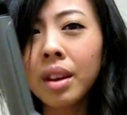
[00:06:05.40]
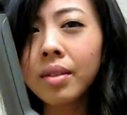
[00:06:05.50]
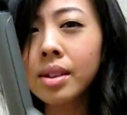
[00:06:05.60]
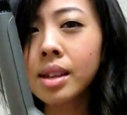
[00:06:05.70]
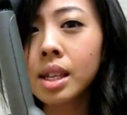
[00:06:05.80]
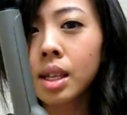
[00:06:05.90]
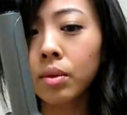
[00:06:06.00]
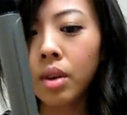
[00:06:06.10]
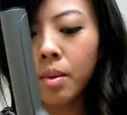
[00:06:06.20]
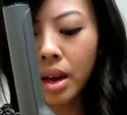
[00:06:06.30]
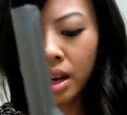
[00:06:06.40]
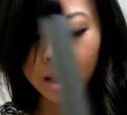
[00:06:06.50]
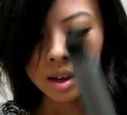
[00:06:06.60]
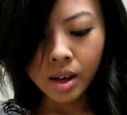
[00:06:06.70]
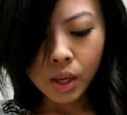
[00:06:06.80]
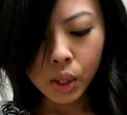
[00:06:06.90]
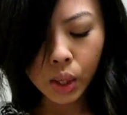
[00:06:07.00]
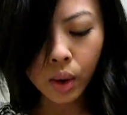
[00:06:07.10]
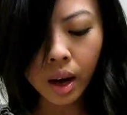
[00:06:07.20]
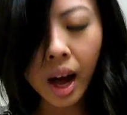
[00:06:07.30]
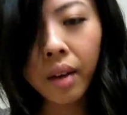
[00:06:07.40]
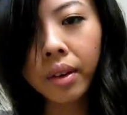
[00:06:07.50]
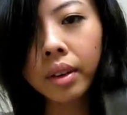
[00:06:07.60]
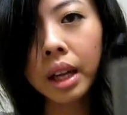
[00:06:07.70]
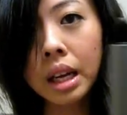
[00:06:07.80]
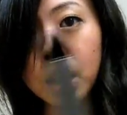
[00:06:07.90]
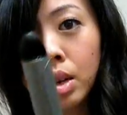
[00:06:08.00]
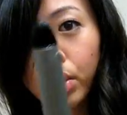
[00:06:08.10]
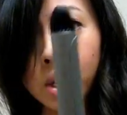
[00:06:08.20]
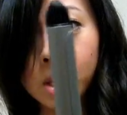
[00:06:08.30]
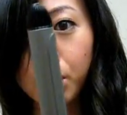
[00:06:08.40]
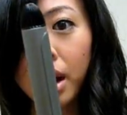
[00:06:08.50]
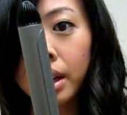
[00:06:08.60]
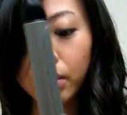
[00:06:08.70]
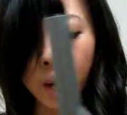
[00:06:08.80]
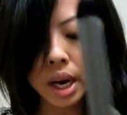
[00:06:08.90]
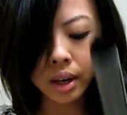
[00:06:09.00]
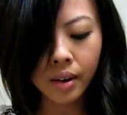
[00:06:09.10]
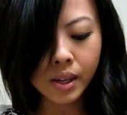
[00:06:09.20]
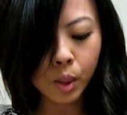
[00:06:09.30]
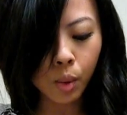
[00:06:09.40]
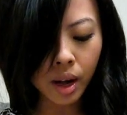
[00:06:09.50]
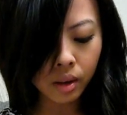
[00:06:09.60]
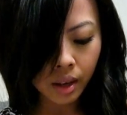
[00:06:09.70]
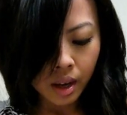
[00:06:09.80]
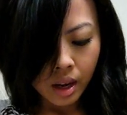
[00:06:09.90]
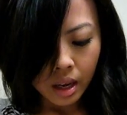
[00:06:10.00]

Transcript: believe this is ceramic. So I'll have a link to this product right here as well,